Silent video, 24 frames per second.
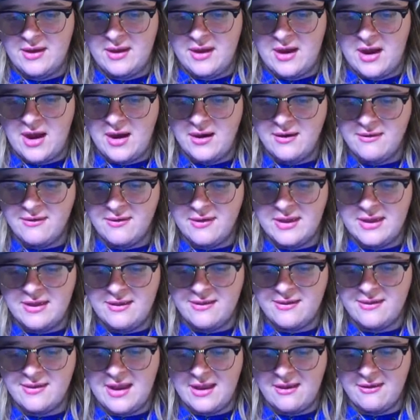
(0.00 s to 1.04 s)
honestly,
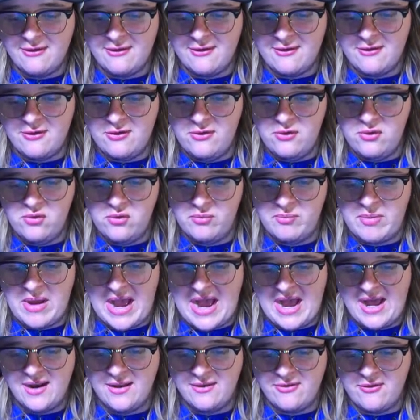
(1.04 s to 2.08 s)
it's not too
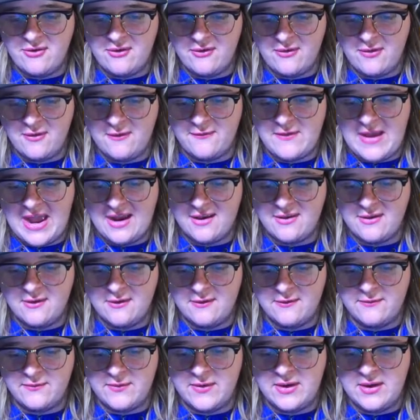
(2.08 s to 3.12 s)
bad. It's just the fact
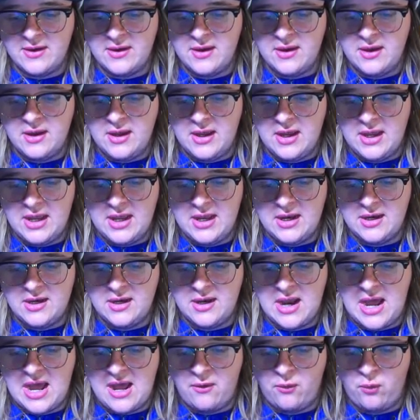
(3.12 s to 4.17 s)
of it
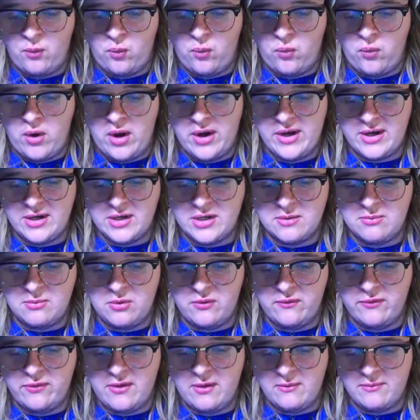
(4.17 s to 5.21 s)
not wanting to
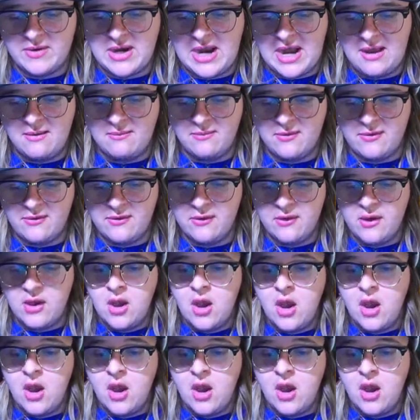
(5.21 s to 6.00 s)
move sometimes.